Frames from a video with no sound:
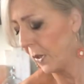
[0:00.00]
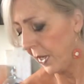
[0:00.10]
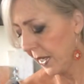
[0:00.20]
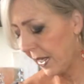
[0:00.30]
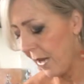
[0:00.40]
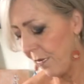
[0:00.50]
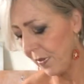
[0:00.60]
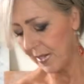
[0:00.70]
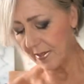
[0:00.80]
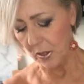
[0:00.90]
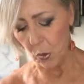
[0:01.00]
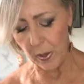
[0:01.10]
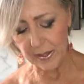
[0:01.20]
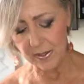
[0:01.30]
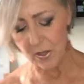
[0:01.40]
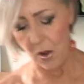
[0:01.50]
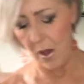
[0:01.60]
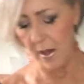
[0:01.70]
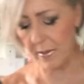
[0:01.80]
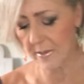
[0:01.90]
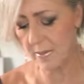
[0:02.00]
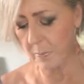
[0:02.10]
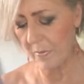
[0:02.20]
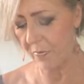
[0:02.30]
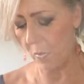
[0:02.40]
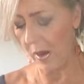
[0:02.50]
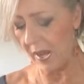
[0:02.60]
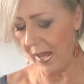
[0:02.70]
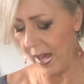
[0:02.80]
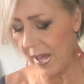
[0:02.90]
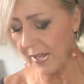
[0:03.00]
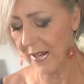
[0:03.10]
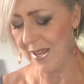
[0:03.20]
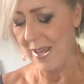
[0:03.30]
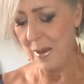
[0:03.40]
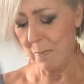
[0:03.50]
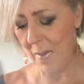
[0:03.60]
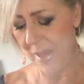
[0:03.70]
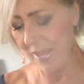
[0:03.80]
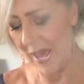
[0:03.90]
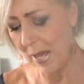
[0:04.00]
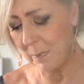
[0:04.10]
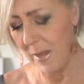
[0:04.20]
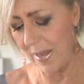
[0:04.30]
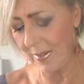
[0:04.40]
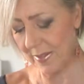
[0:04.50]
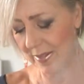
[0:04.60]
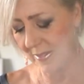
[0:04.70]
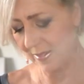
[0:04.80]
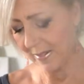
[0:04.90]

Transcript: to give this a quick toss before I add my eggplant.